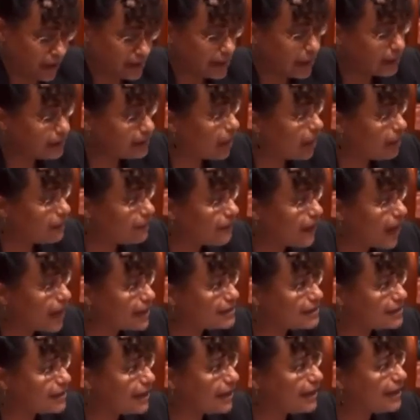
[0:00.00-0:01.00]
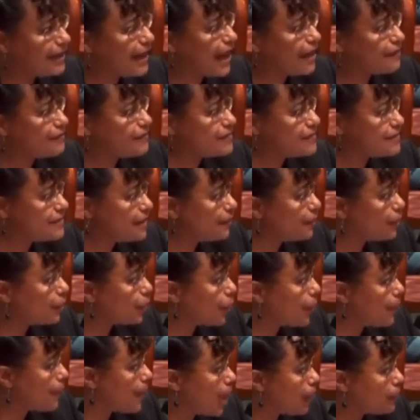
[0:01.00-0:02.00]
and the unvaccinated have
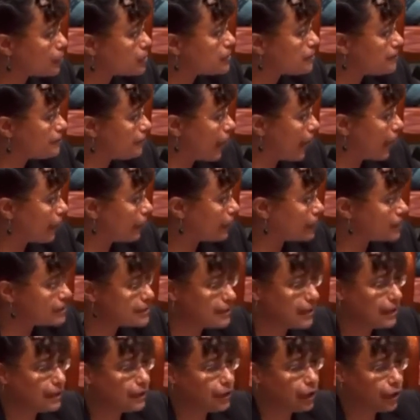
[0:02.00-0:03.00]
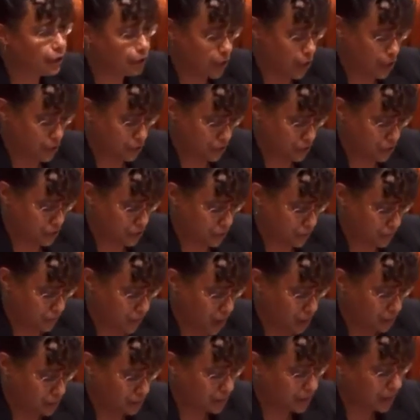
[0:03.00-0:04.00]
similar amounts of virus in their nose and
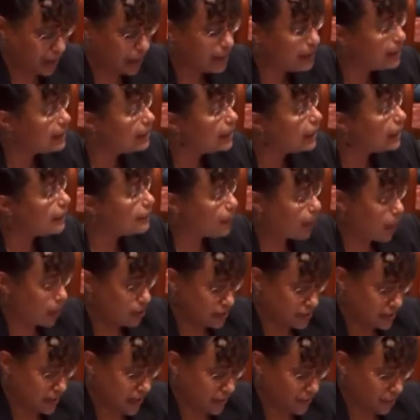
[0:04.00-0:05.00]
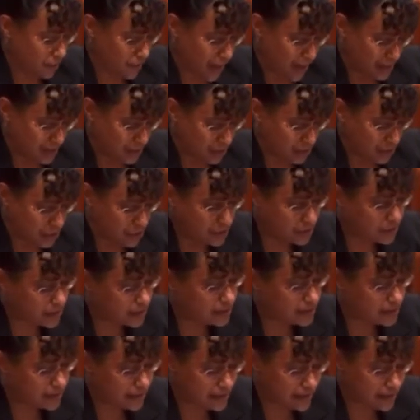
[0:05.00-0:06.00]
throat. In Barnstable,
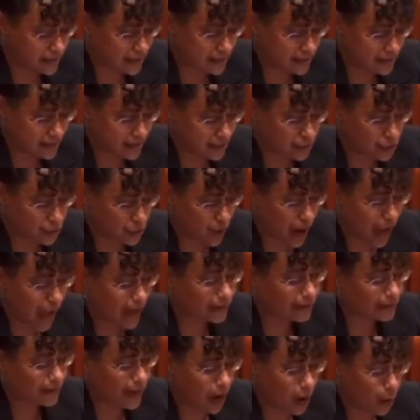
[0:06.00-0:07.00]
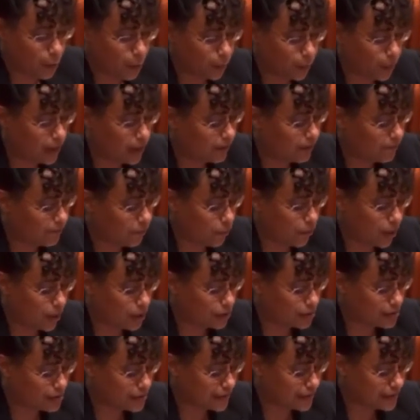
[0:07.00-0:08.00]
Massachusetts, the CDC tracked an outbreak of
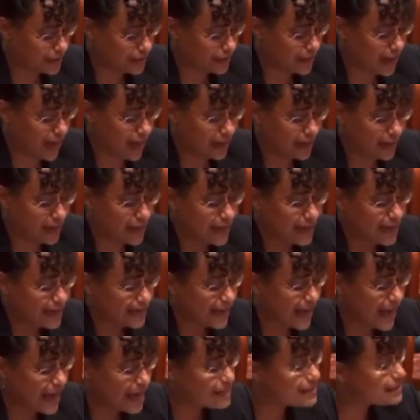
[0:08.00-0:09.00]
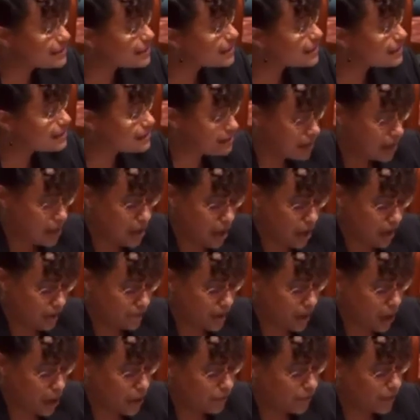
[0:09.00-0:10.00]
469 cases of
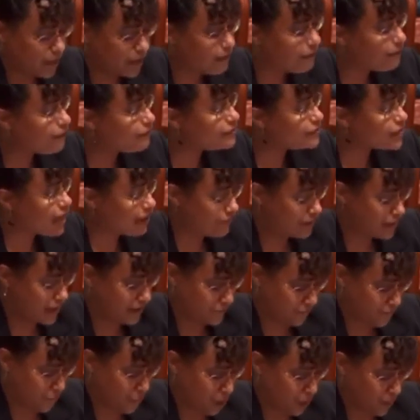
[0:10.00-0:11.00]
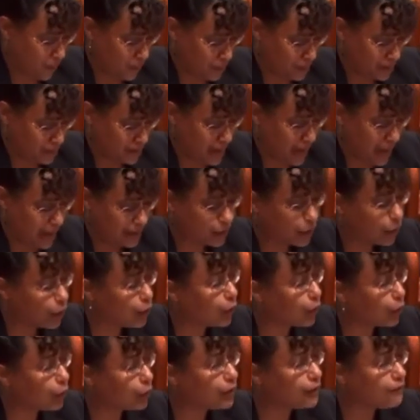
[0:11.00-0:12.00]
COVID. 74%
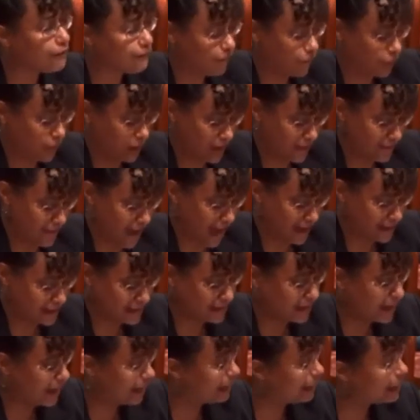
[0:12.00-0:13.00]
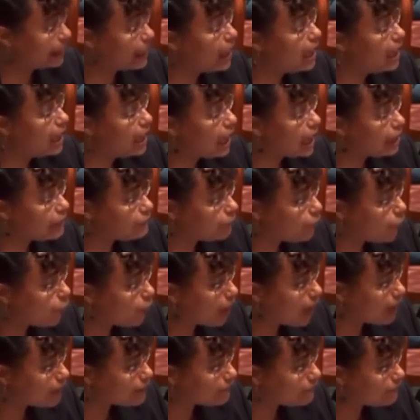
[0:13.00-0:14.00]
occurred in fully vaccinated, and
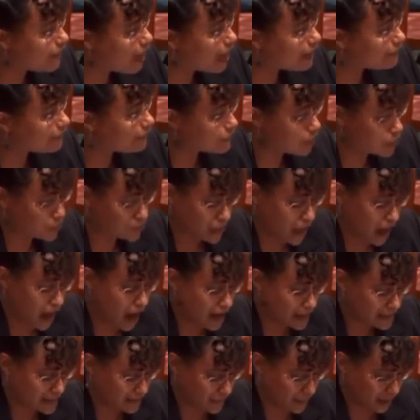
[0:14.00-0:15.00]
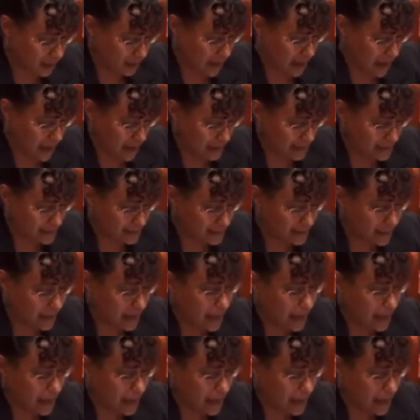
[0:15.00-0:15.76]
4 out of 5 of those hospitalized